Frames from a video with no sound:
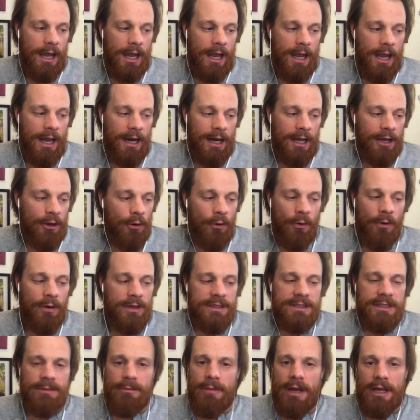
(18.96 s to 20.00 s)
And I
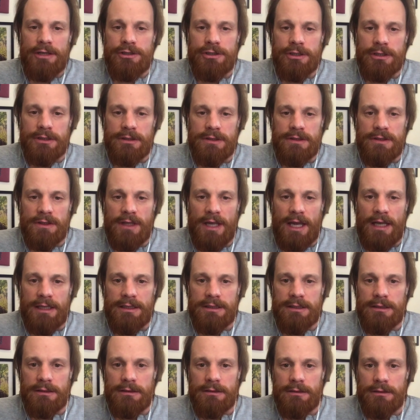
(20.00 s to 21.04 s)
always imagined that
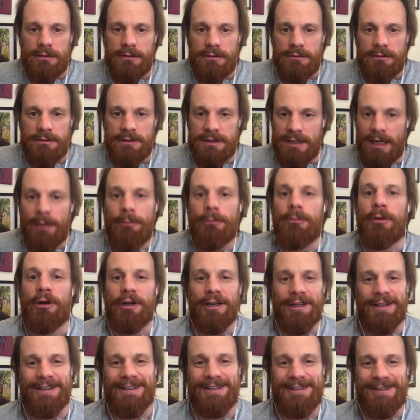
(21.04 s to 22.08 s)

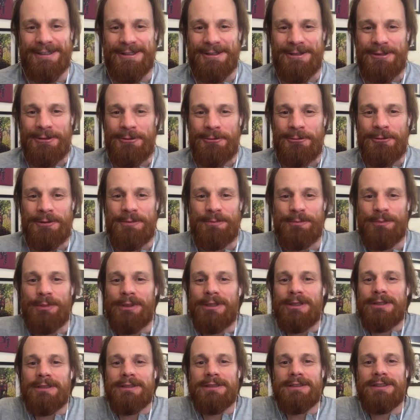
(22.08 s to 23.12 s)
somebody would
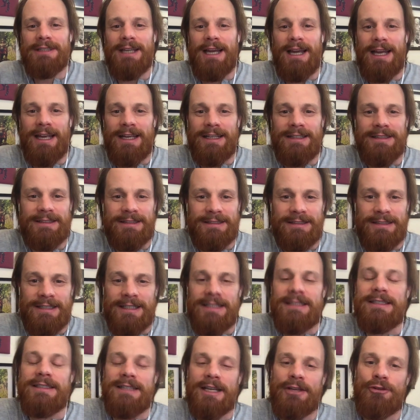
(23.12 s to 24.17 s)
build a
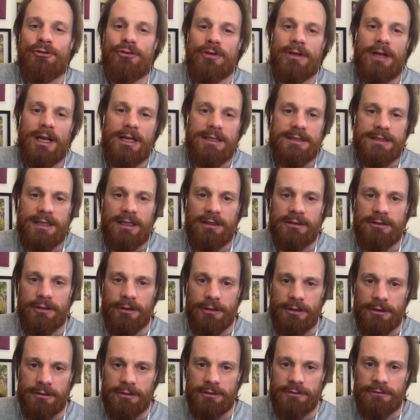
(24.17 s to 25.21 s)
decentralized
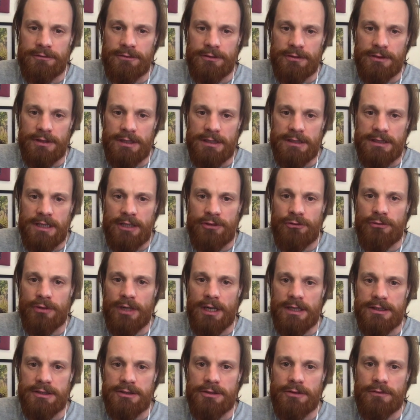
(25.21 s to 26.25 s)
alternative to these
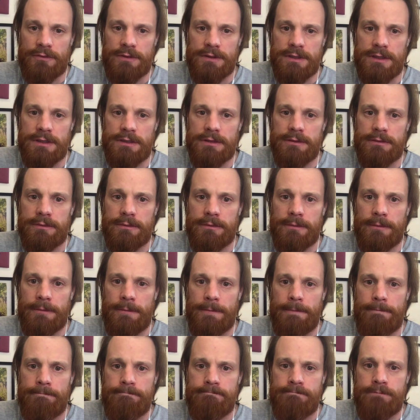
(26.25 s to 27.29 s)
centralized services.
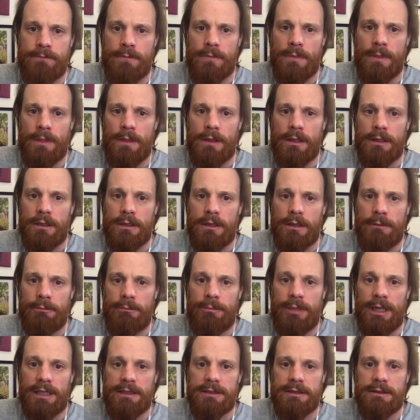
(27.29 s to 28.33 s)

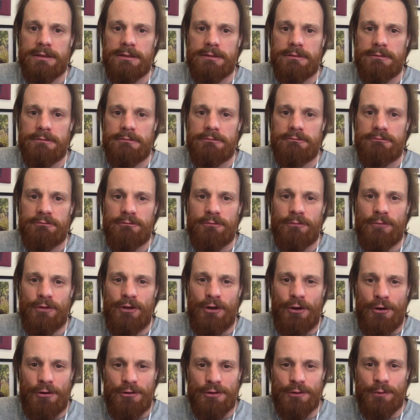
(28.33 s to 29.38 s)
But
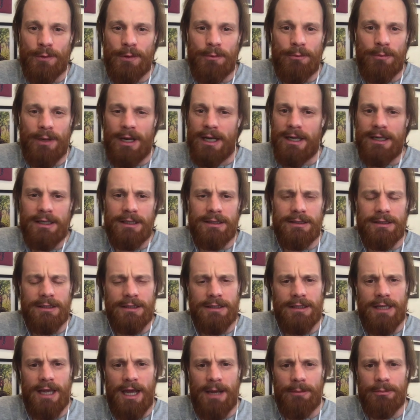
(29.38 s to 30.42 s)
years went by and it
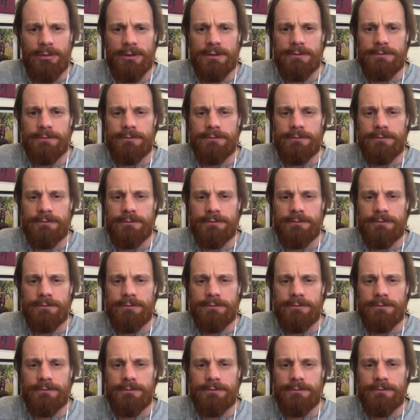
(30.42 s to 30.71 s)
didn't happen.